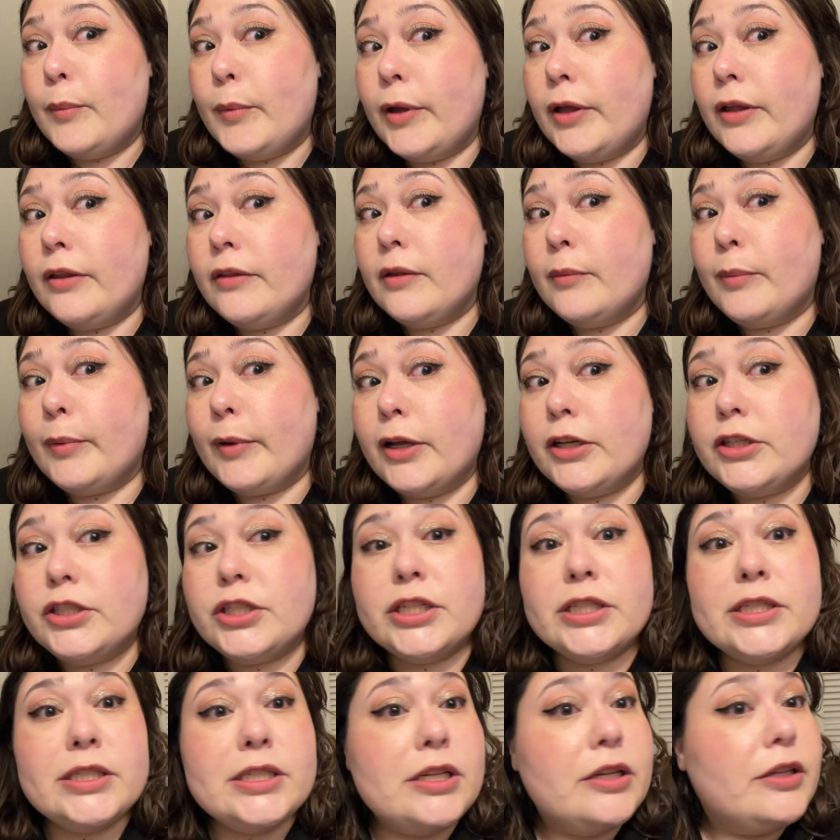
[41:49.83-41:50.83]
The blush
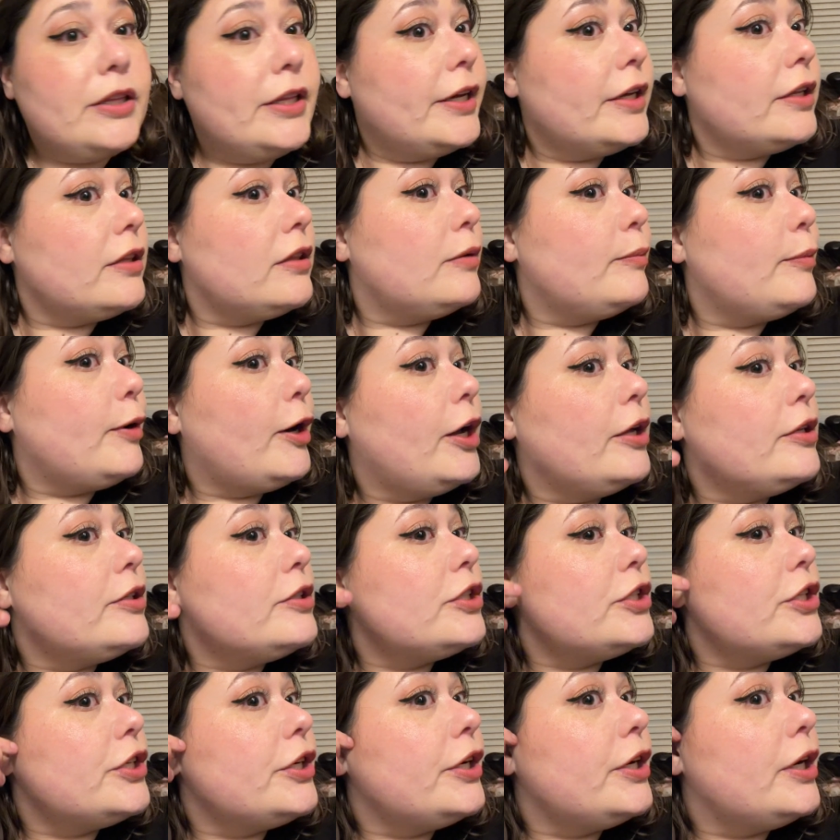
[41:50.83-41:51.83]
is still there, the
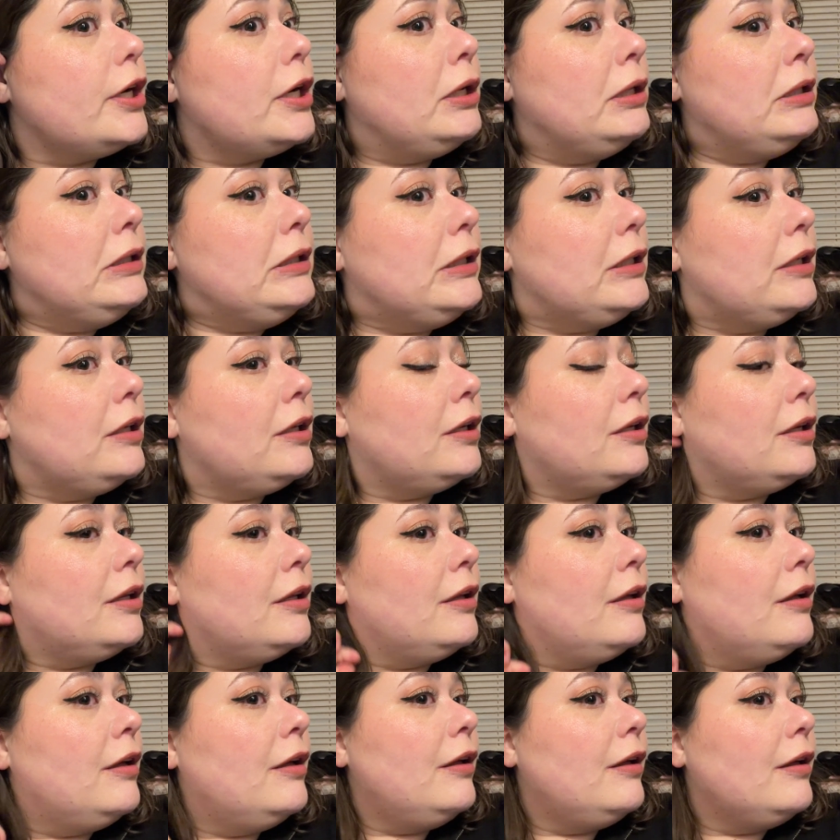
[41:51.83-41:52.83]
bronzer
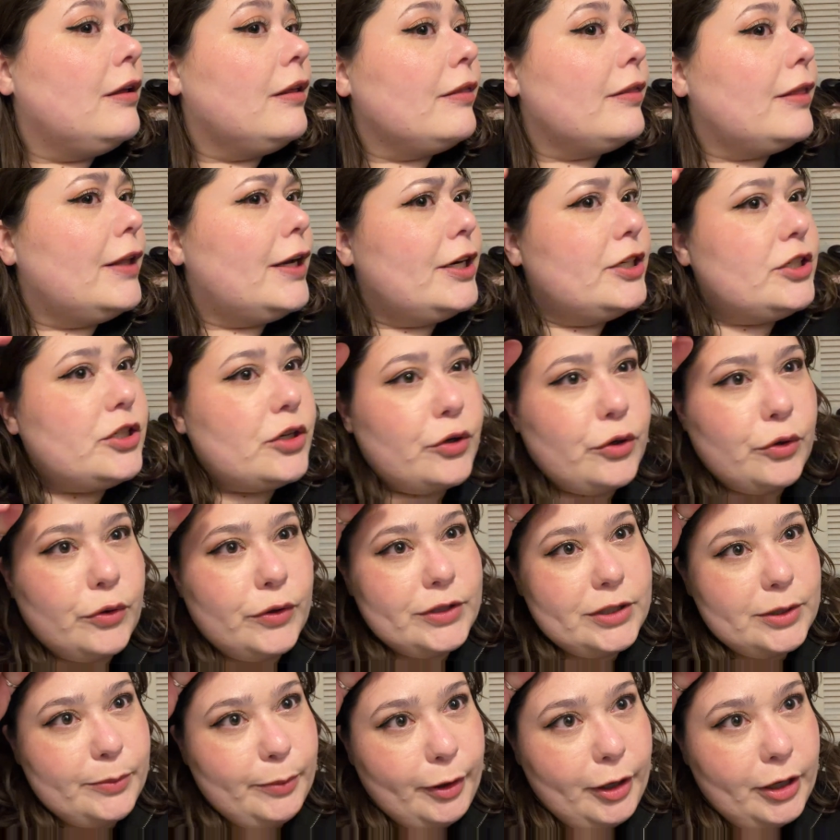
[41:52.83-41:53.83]
that I don't know
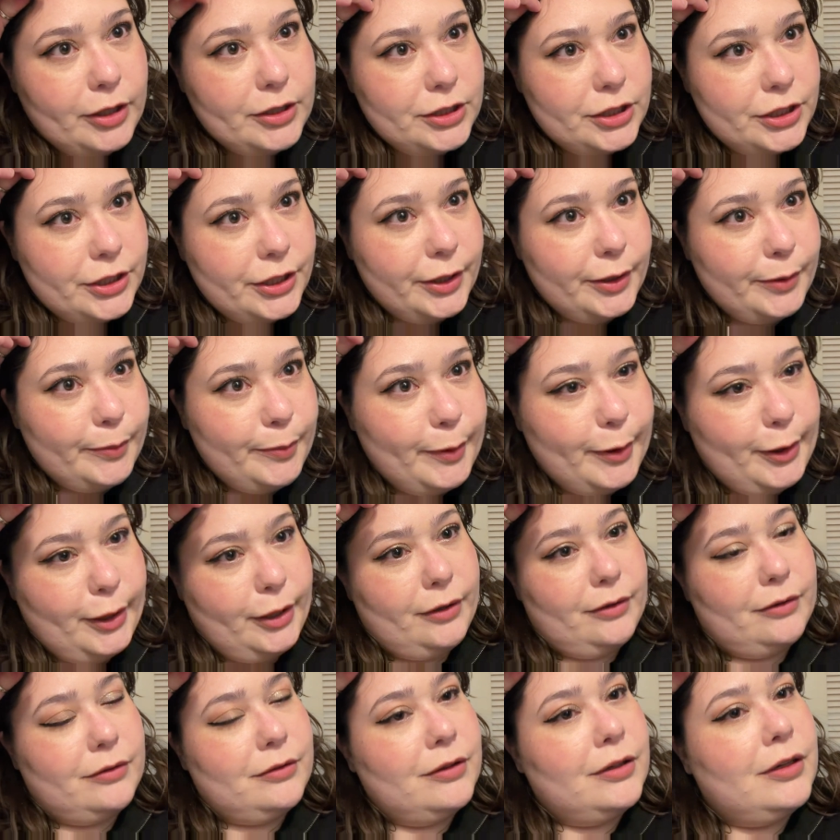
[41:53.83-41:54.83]
is a bronzer,
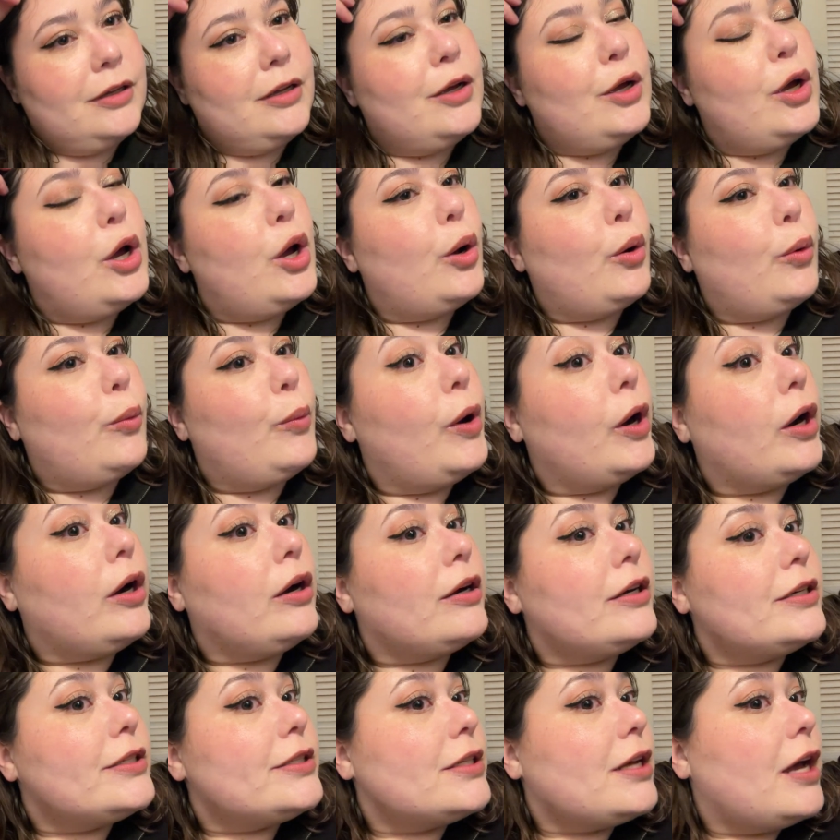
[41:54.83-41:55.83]
but
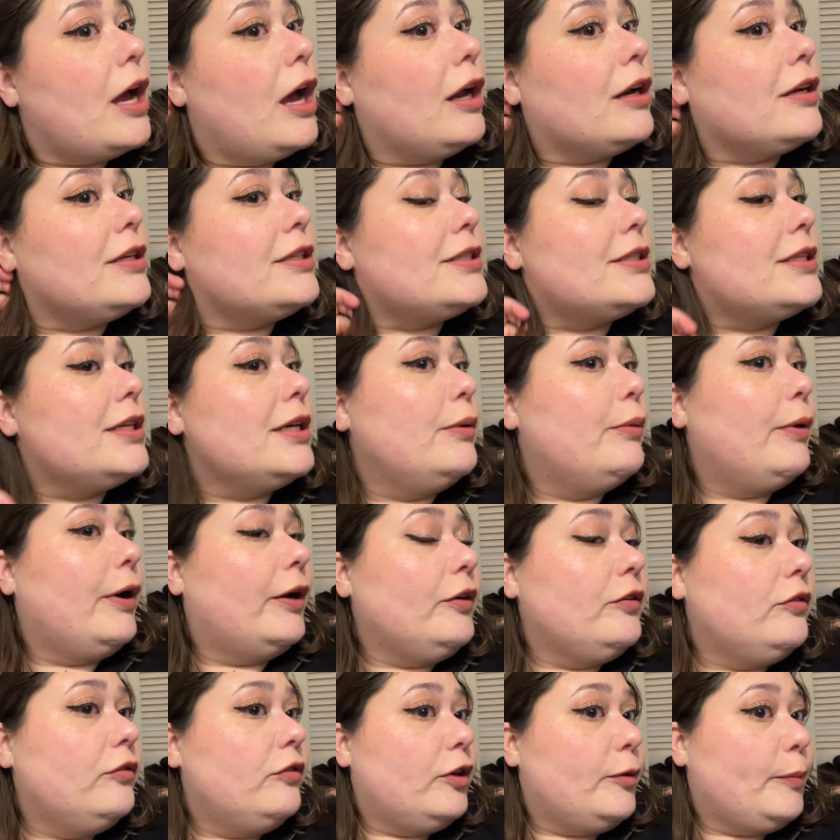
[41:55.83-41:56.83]
works honestly
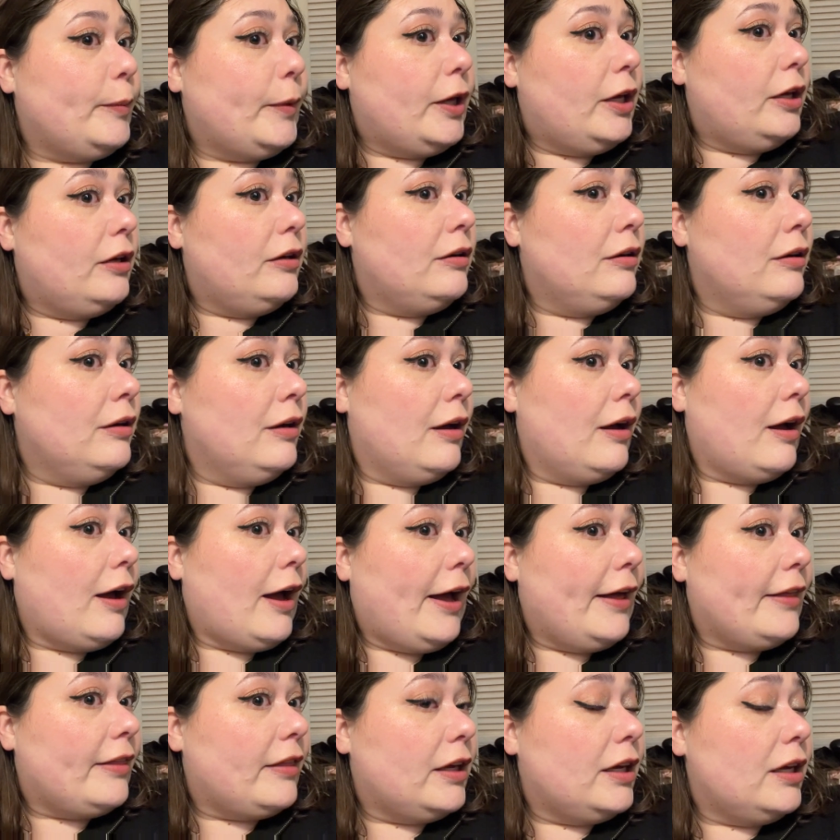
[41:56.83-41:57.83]
well for me.
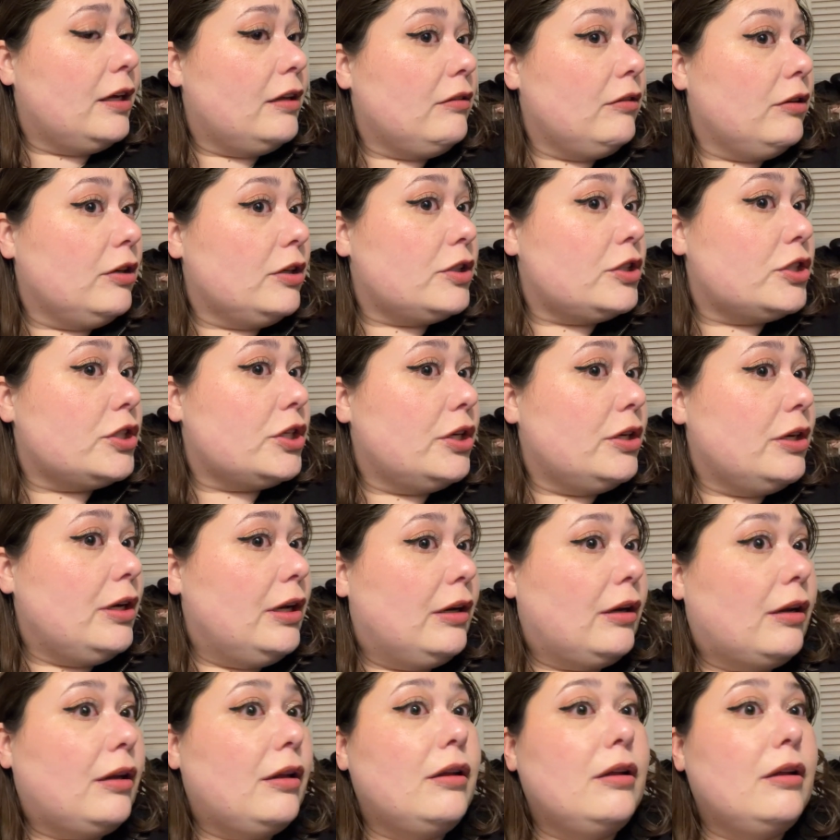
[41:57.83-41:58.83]
I think it looks good,